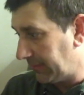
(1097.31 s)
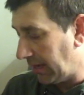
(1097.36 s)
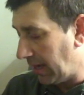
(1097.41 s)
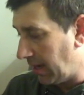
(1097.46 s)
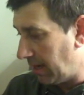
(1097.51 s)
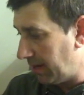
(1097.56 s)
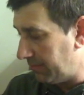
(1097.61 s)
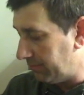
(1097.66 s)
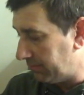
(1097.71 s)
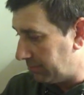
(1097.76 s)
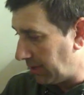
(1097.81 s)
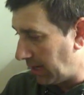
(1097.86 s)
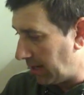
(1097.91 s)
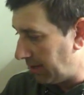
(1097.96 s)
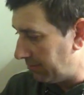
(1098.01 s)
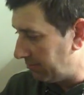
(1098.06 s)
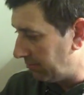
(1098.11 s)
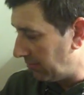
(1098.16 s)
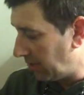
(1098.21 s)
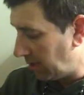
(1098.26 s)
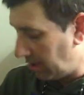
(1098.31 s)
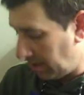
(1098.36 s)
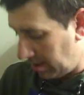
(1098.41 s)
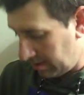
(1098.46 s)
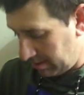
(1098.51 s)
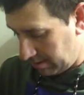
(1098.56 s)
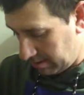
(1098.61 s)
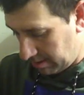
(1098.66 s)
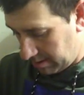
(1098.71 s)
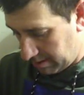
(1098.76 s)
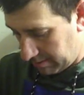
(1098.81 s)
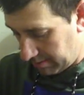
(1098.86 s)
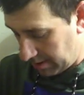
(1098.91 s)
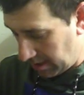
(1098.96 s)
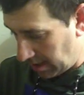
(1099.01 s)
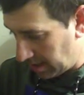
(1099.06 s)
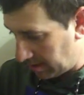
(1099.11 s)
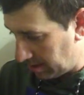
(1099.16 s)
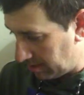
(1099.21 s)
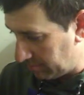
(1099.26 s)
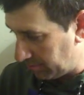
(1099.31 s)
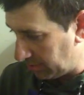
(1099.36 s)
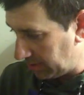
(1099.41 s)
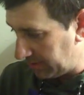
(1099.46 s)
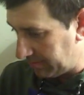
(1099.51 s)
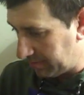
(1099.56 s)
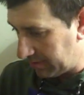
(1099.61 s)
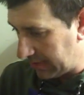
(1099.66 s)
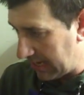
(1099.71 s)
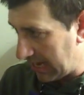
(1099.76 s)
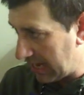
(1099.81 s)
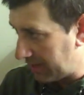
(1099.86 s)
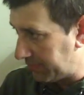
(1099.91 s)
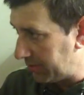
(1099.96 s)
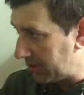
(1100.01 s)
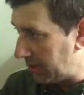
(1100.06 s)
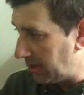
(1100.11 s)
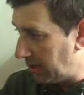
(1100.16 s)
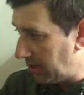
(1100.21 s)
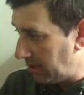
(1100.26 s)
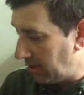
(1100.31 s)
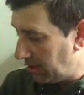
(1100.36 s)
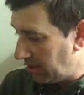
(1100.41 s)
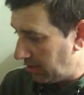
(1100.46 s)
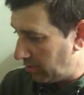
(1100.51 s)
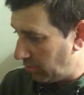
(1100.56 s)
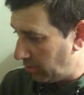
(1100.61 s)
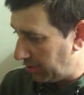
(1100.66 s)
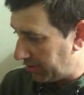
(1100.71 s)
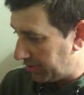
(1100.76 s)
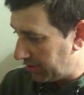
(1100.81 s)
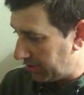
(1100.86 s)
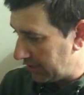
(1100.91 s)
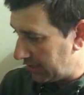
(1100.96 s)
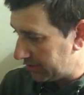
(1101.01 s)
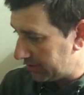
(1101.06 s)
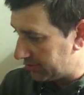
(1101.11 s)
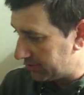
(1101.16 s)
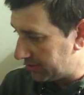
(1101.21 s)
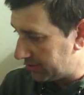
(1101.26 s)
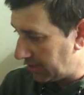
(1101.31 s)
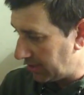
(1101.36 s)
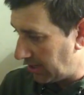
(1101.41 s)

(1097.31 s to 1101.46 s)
I'm oh god, unbelievably happy with this.